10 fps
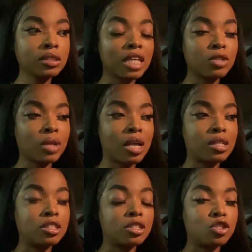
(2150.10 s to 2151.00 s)
that's what I
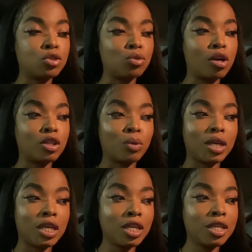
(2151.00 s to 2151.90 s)
listened to on the way
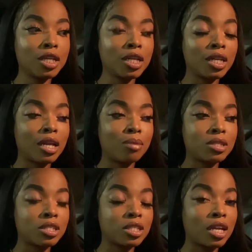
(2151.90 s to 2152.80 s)
here, and I
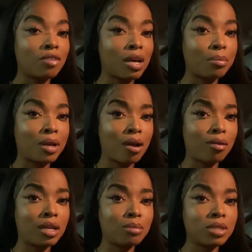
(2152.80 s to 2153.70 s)
was just kind of vibing out,
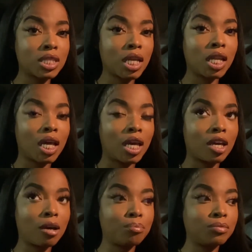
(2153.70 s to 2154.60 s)
and I'm just kind of like,
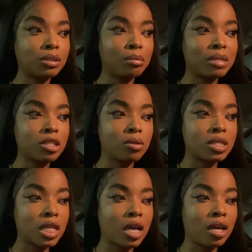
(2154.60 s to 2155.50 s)
I'm about to go
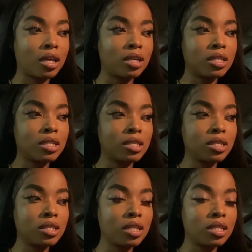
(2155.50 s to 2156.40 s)
inside.
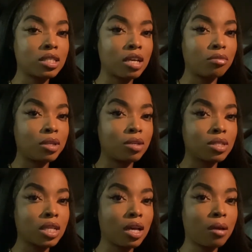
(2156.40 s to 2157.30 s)
It is time for me to go
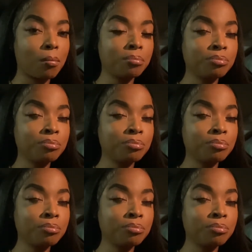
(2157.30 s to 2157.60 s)
inside.